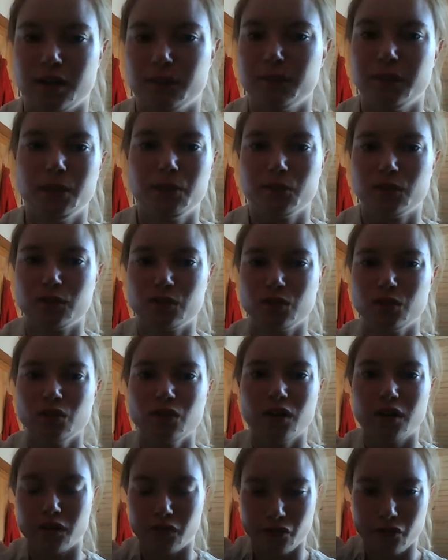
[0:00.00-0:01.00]
maybe
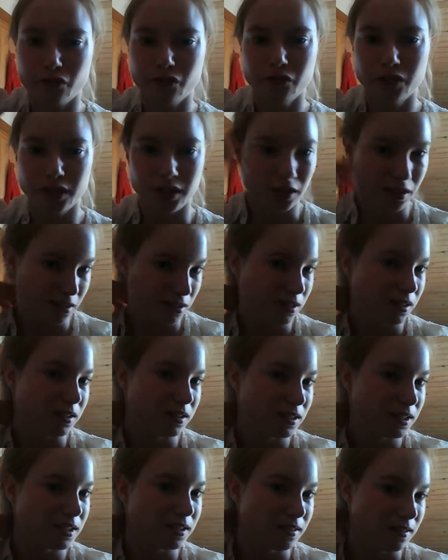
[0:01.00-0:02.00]
2 or 3
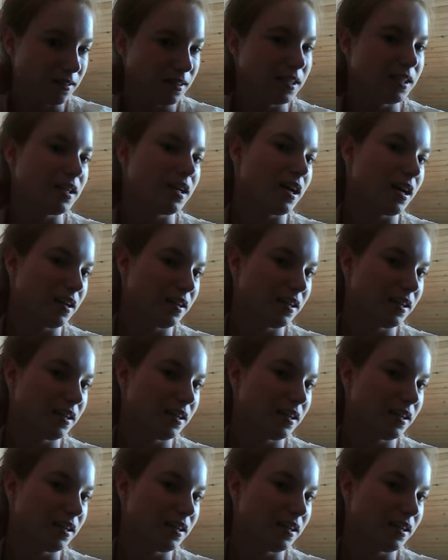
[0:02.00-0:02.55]
underneath the